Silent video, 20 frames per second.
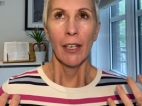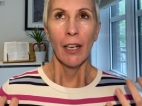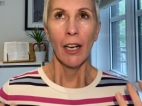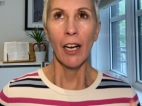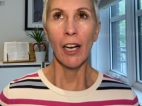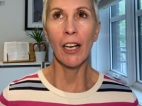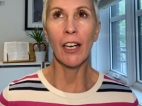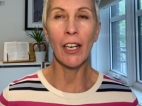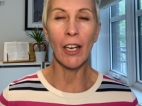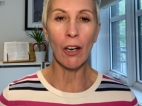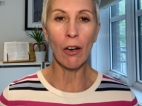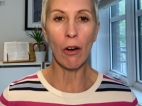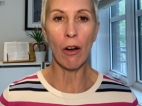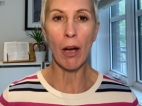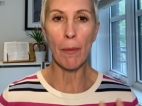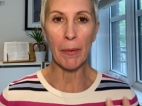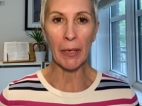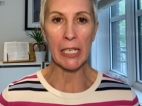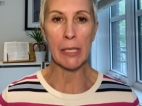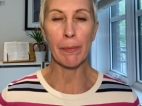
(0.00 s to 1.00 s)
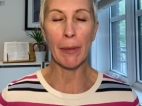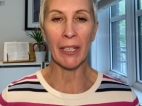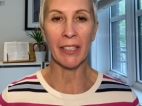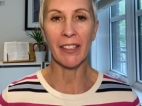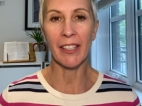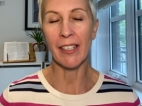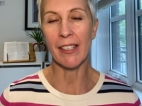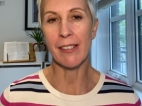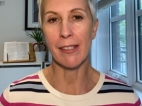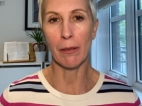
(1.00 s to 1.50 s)
Oh, I'm
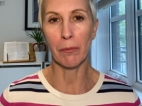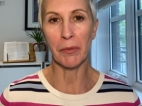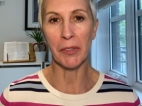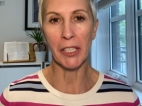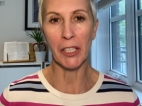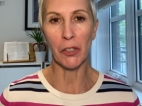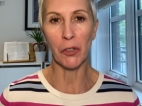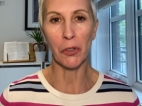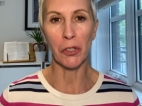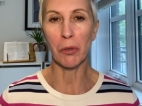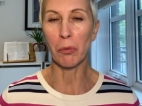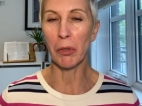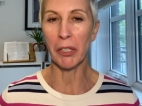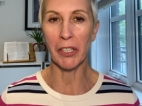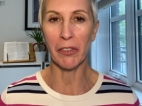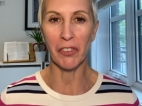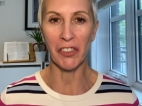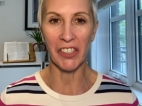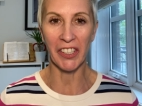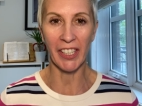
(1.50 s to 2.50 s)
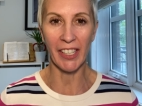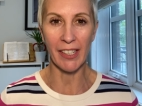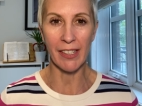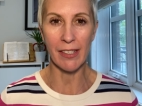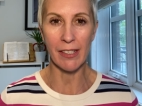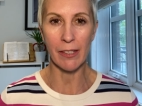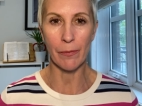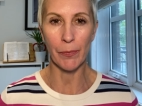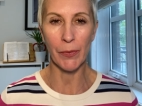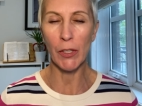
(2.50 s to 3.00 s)
expecting something good, whatever it
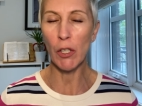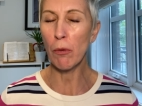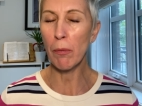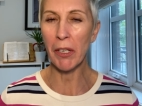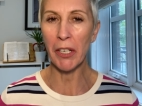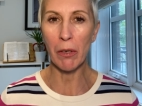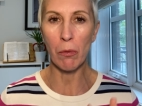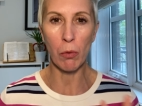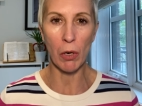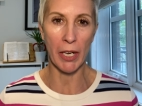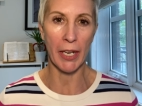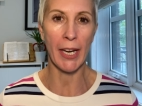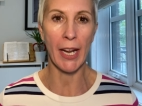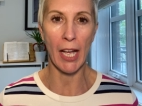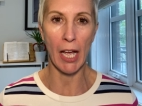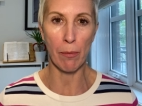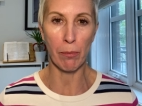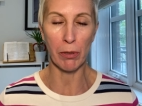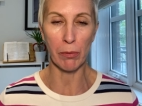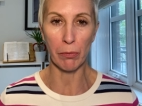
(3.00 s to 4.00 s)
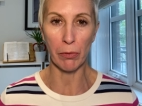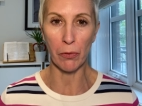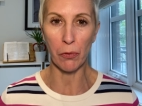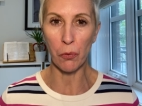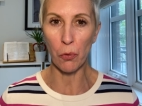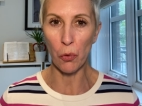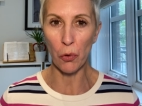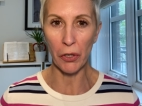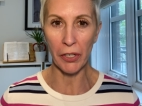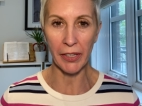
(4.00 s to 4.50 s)
is. No matter what happened
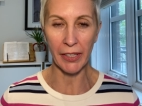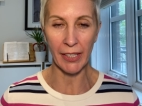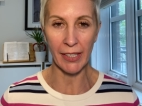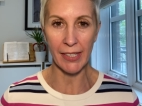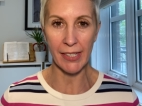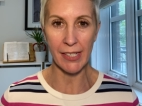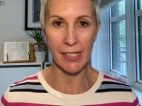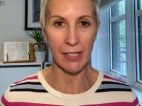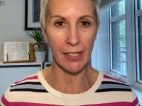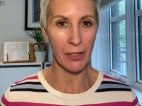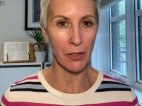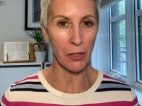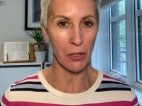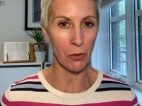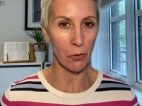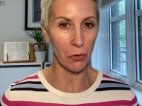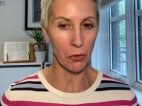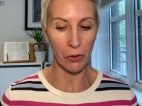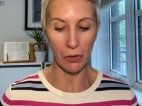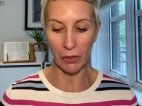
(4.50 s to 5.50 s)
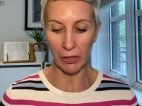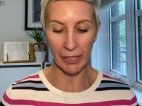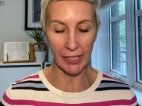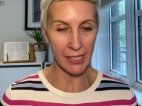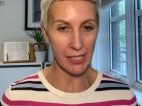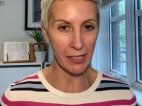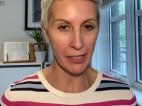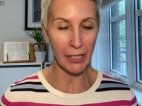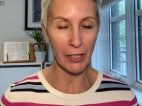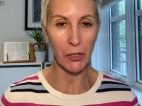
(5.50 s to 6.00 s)
before this, that you
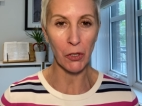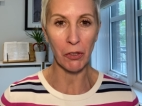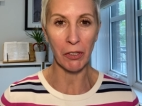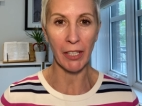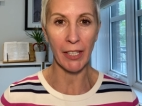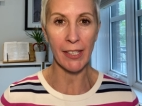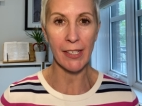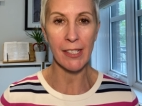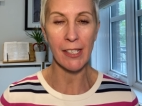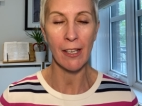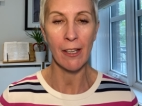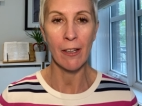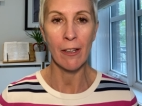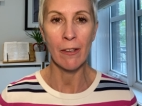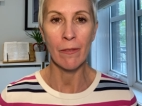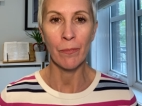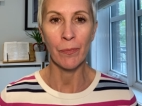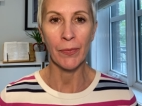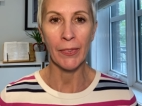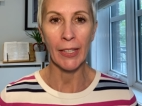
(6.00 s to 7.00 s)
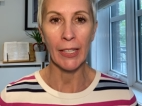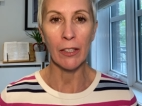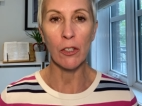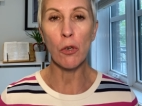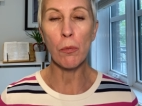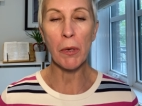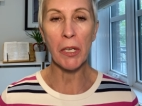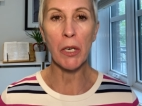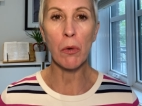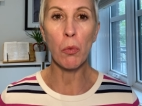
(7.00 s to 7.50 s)
listening to this,
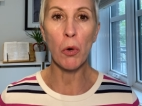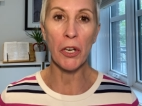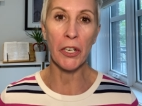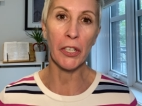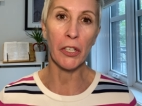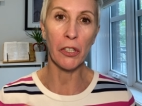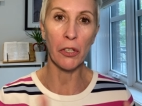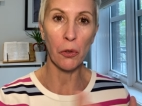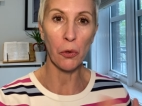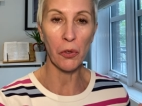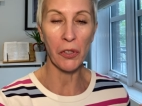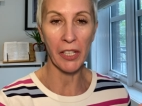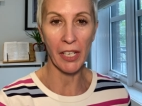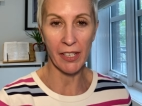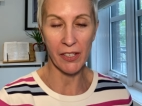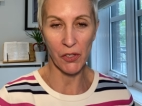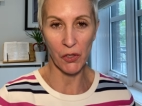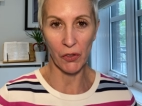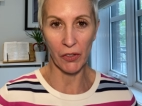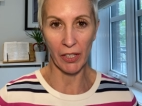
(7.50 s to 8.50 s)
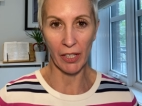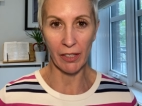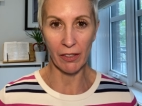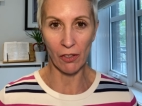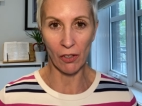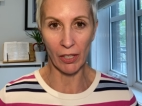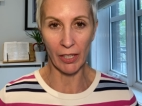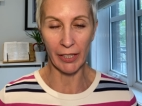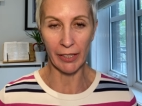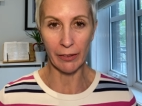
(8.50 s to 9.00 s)
no matter what occurred yesterday in
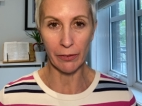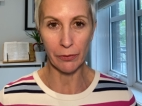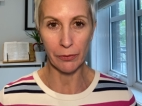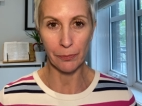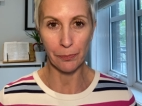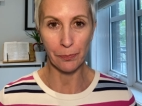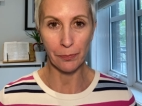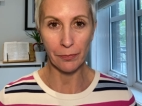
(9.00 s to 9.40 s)
your life.